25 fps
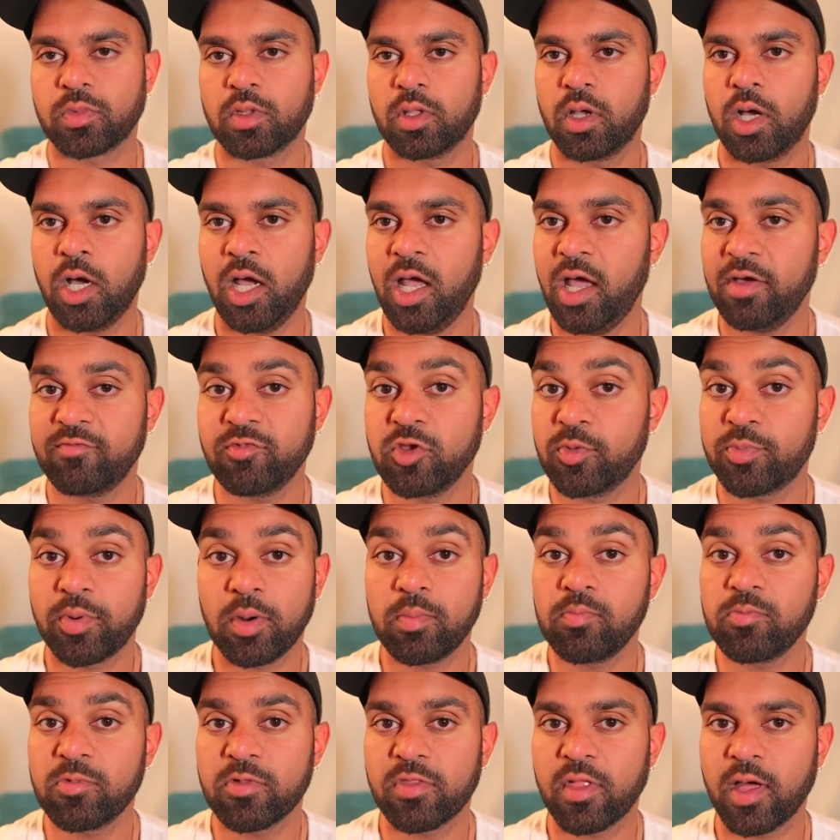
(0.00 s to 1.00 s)
I have no
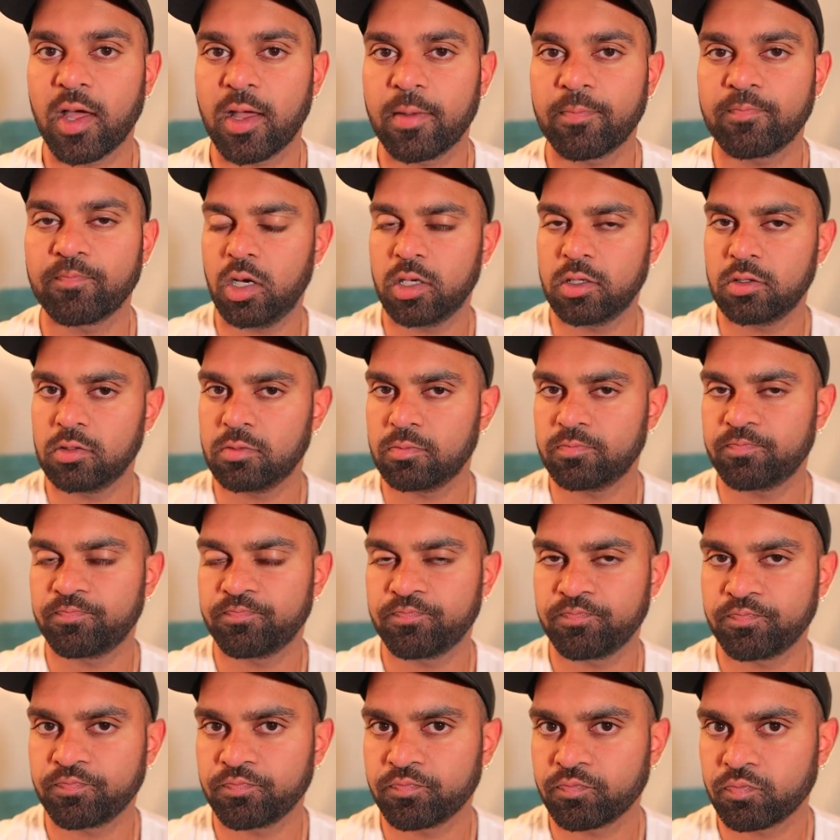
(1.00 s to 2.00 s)
problem with that. I
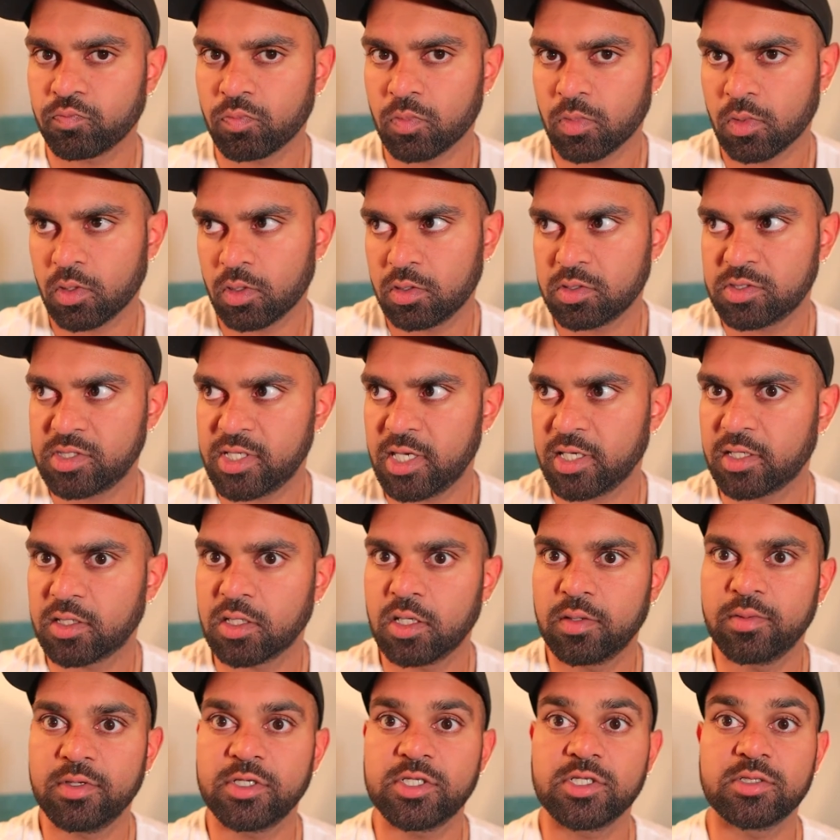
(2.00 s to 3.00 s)
take
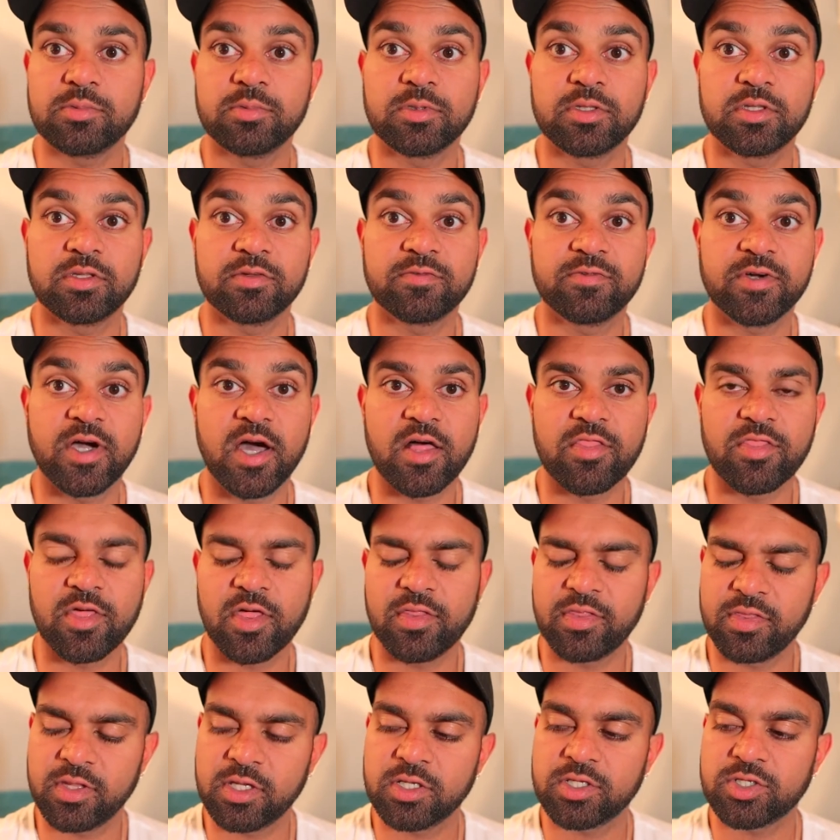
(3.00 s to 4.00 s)
no issue with the fact
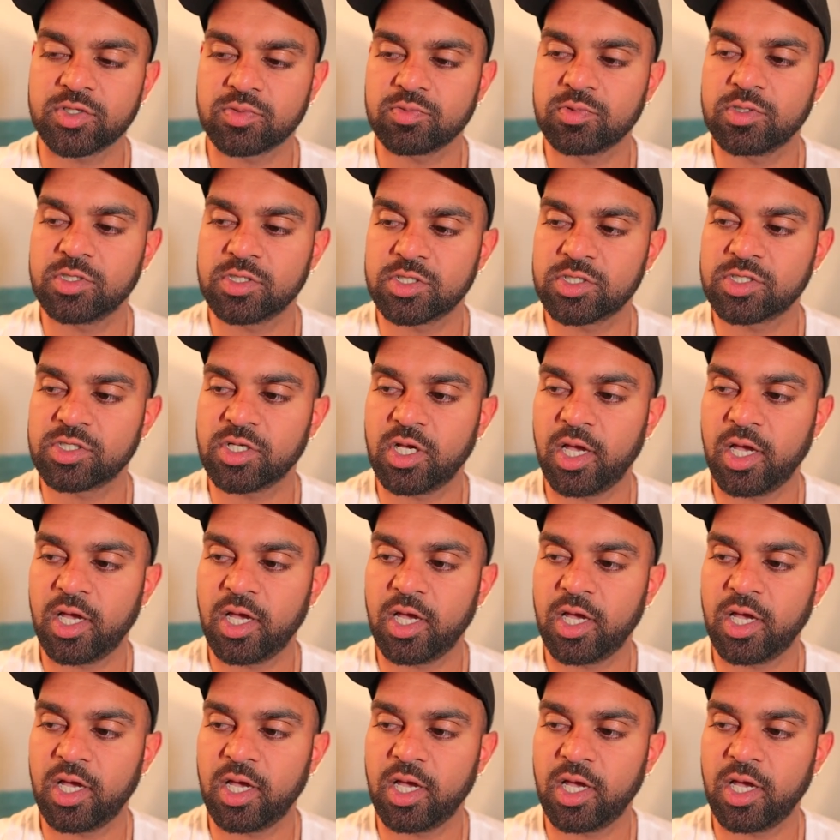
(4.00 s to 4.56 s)
that this was